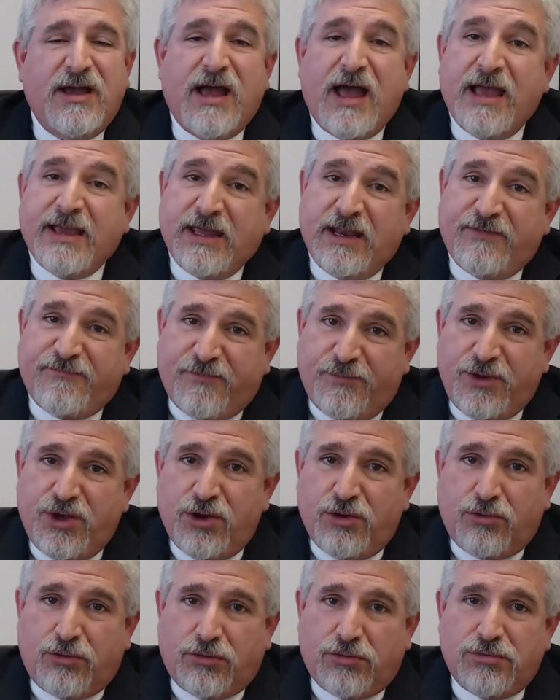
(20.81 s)
I get it from
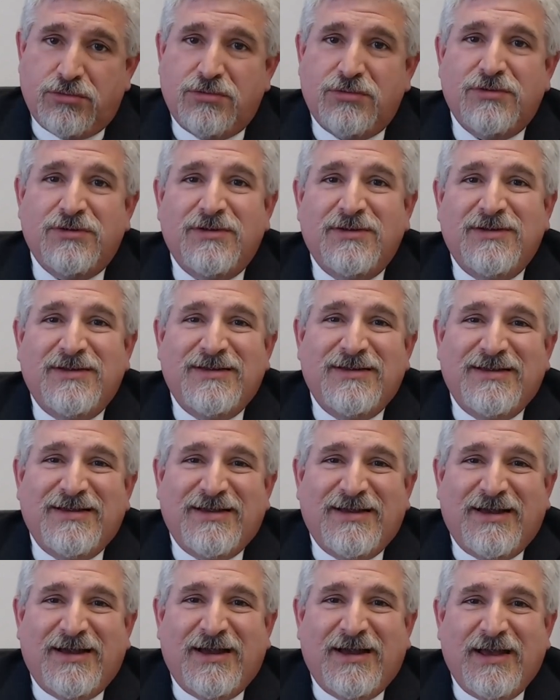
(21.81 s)
you,
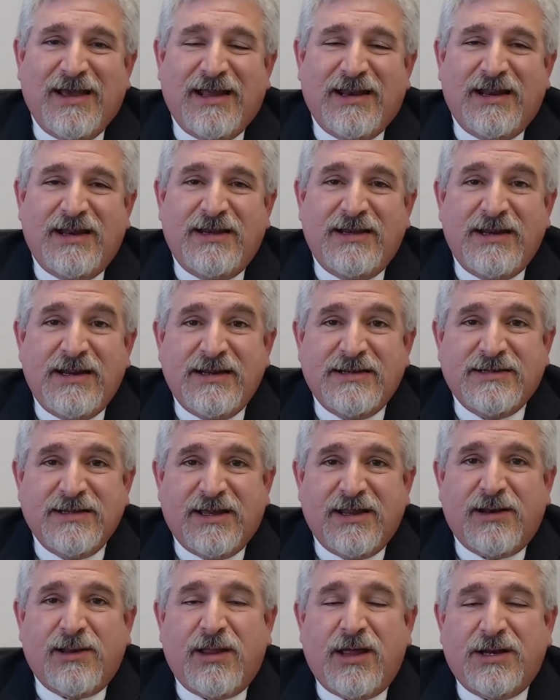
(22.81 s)
and I need to
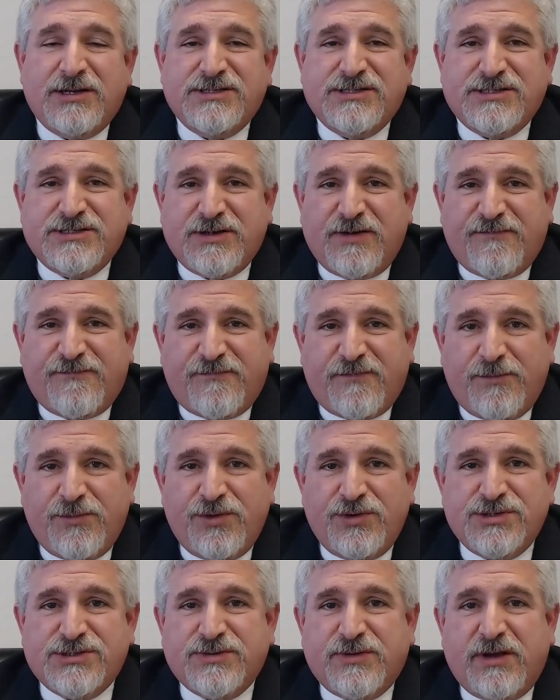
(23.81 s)
get a lot of stuff from
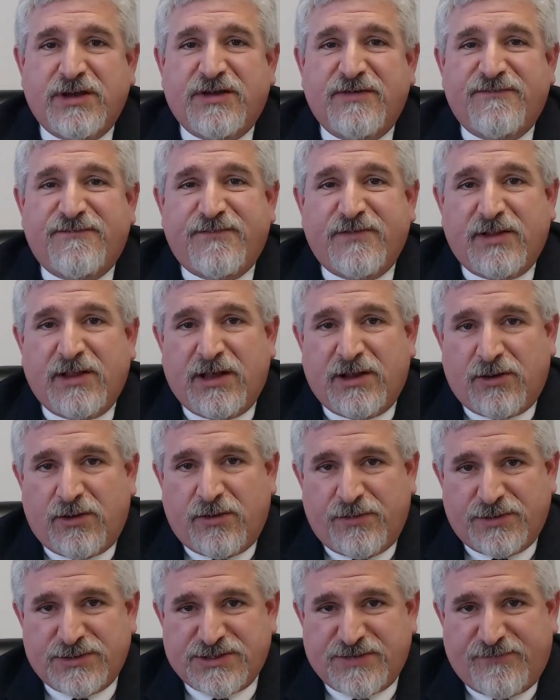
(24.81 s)
you so I can fill out
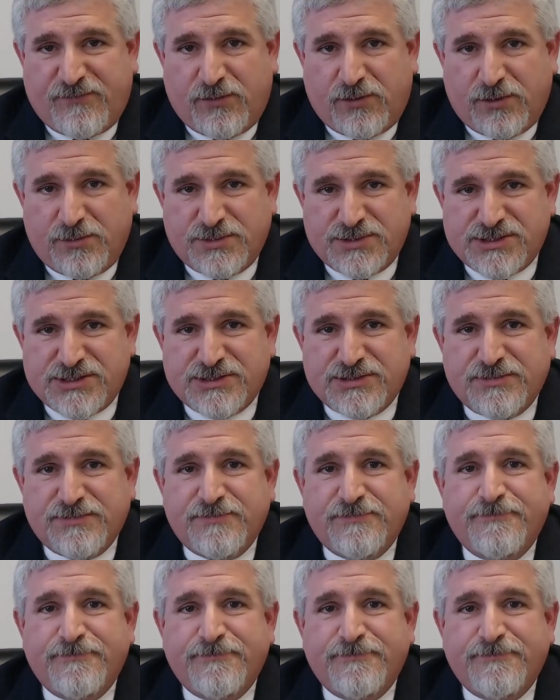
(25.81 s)
all those forms.